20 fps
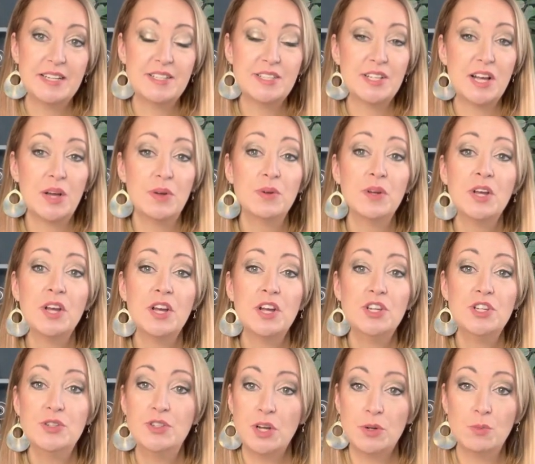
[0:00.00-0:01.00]
So
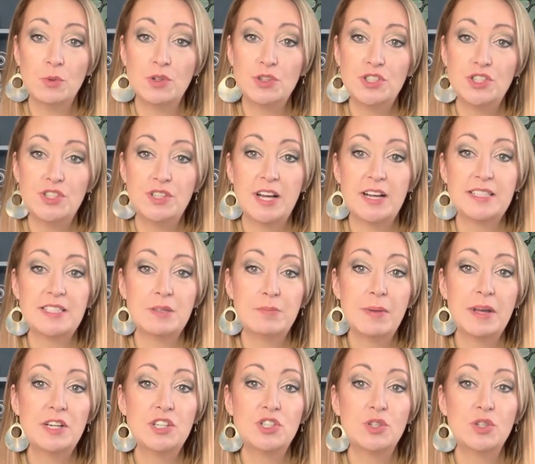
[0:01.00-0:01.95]
you don't want to do that. So make